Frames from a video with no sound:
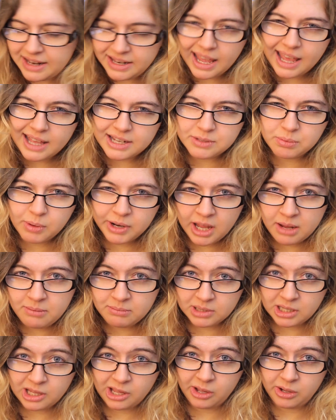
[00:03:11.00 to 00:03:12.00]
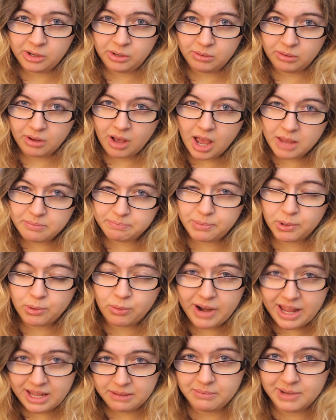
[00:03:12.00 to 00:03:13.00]
And yet, when I'm low, I
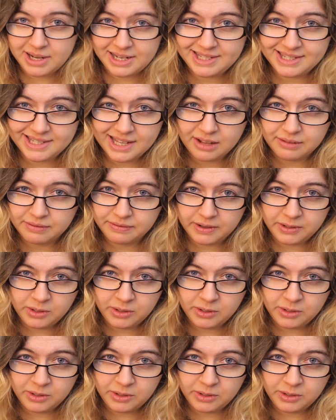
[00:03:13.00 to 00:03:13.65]
berate myself